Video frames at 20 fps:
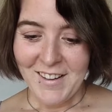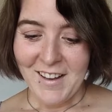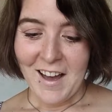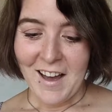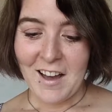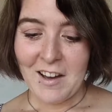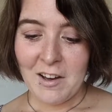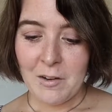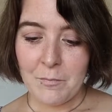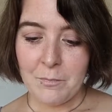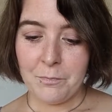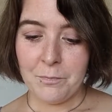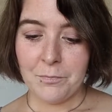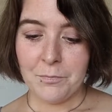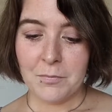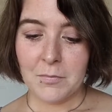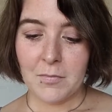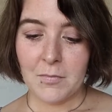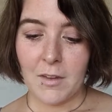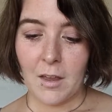
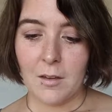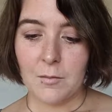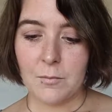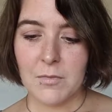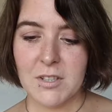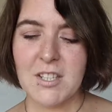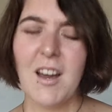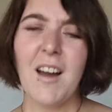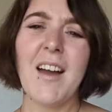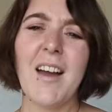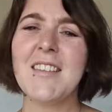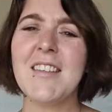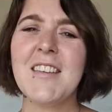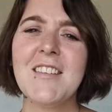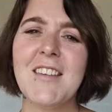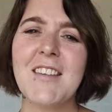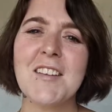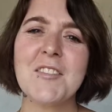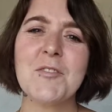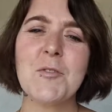But yeah, I
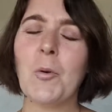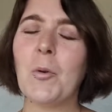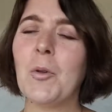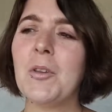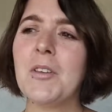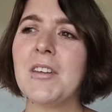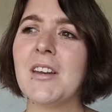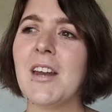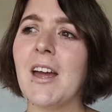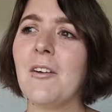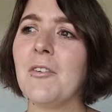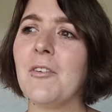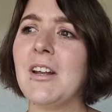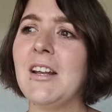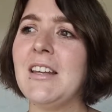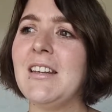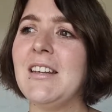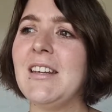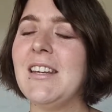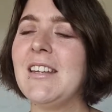think that's all that I
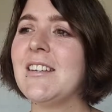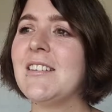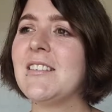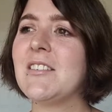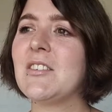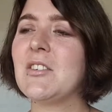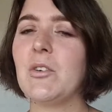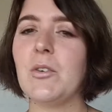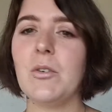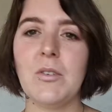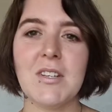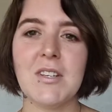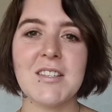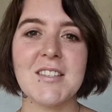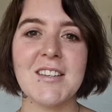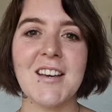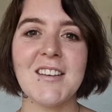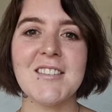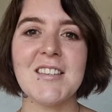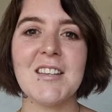really needed to
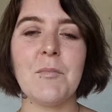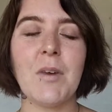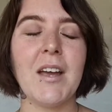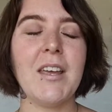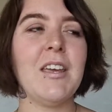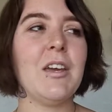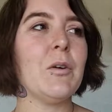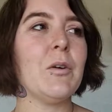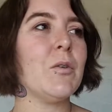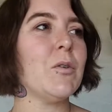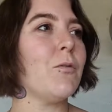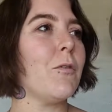discuss in my year in